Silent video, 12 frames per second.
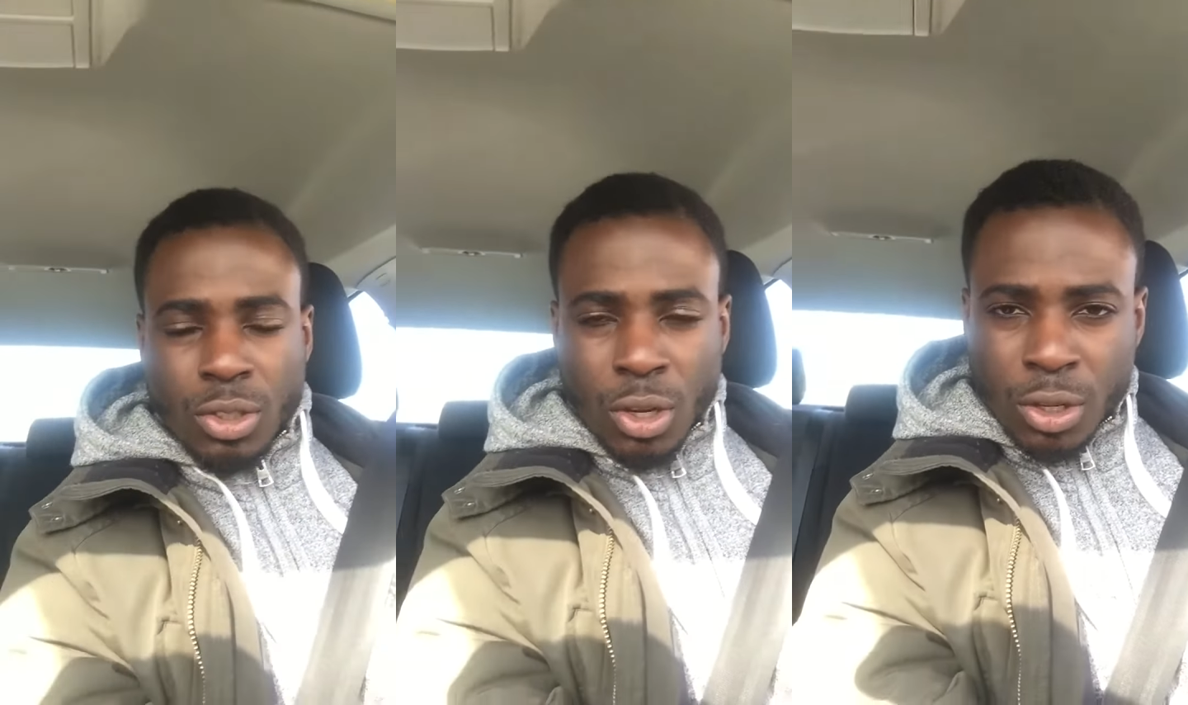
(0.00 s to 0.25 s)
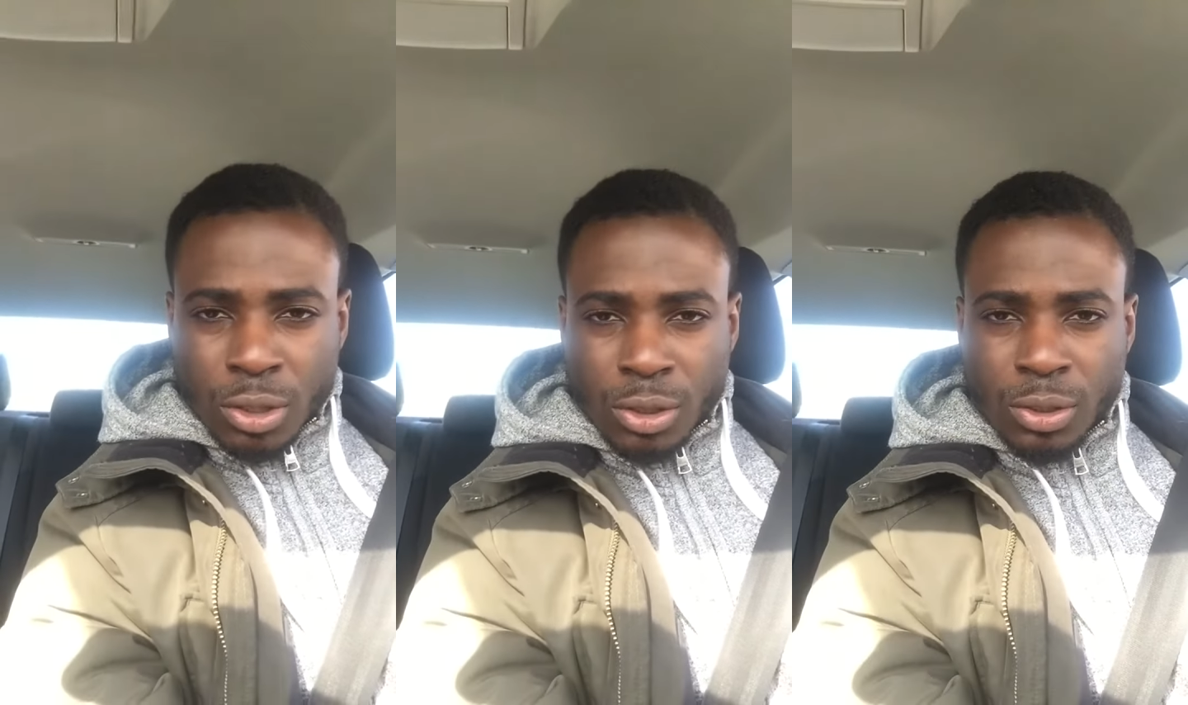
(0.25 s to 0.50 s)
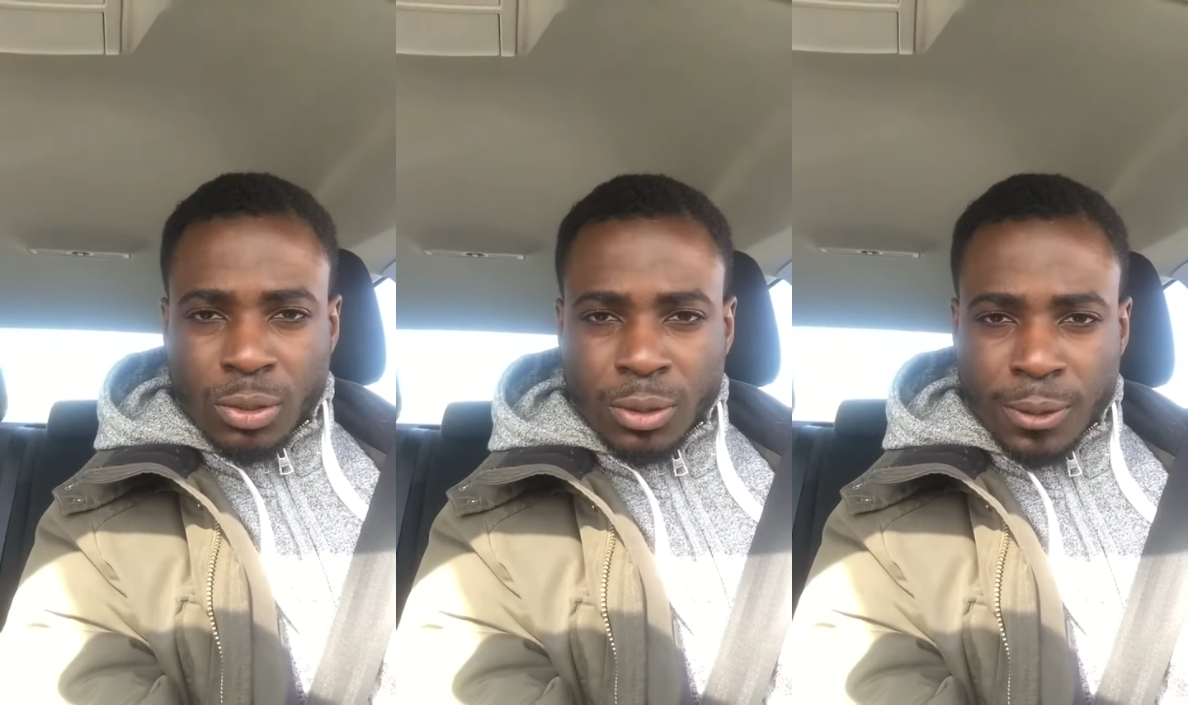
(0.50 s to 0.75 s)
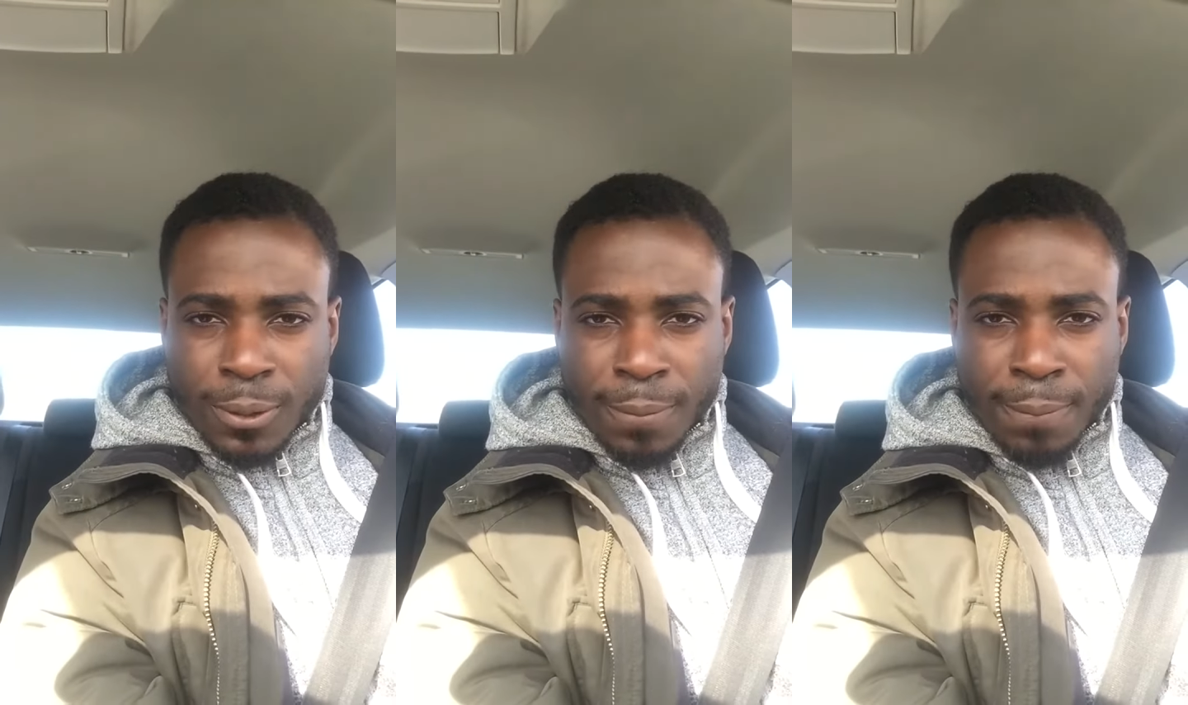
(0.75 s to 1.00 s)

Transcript: Charles Jr.